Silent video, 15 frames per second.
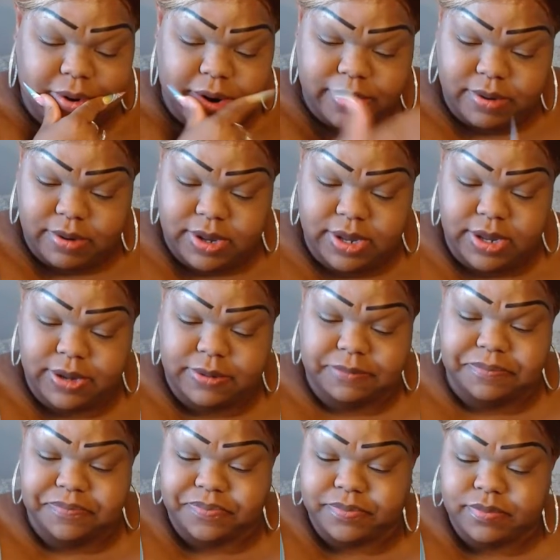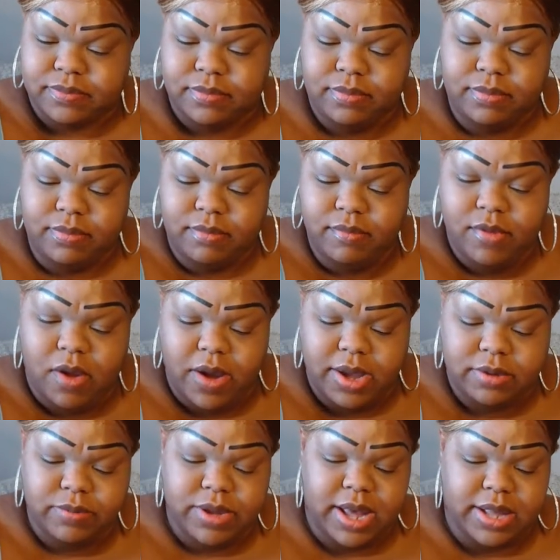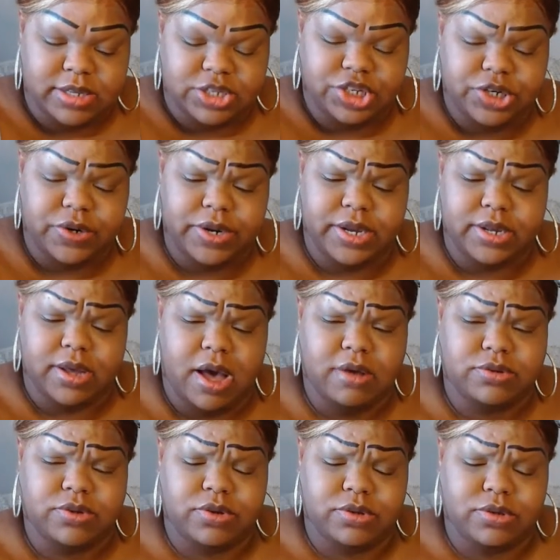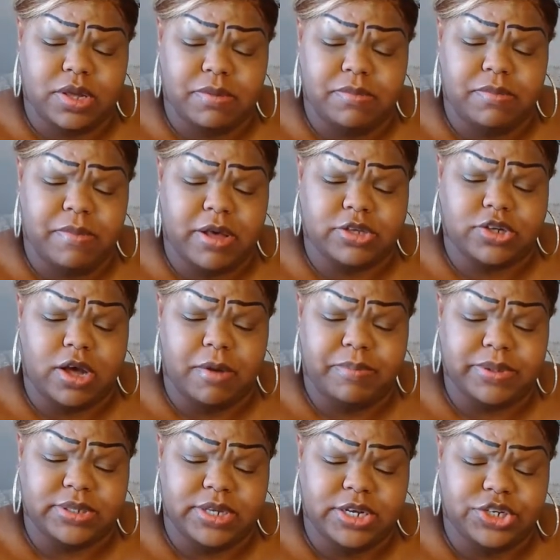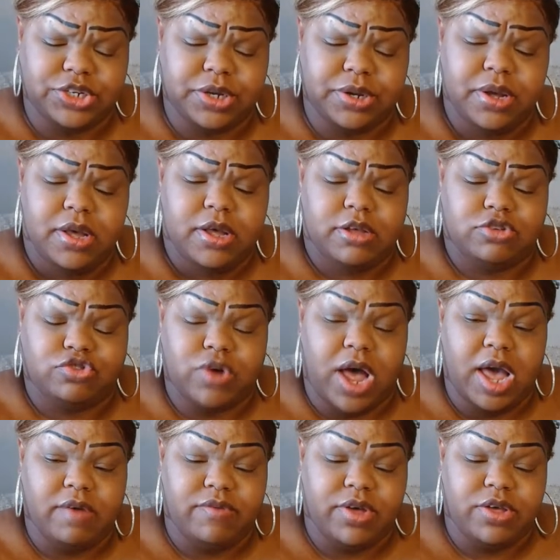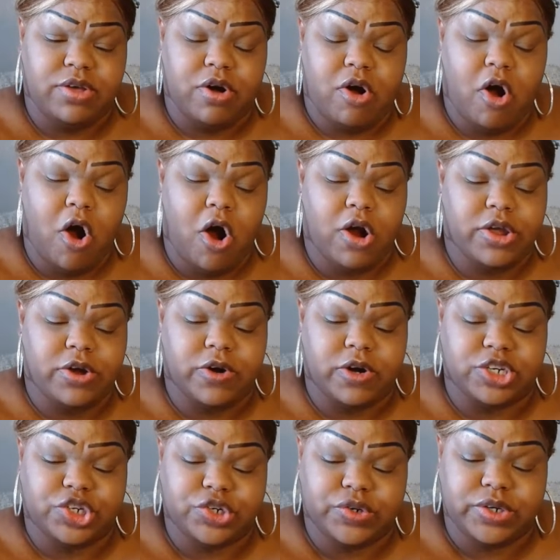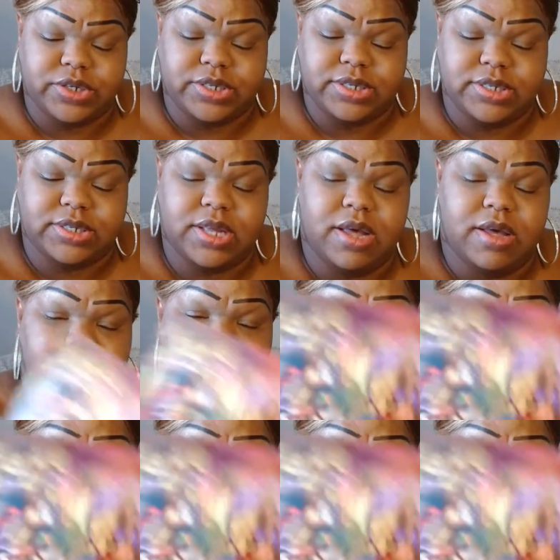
card, you good. All right, we got the chariot. Also, it's something about your position, driving your car, your insurance and stuff.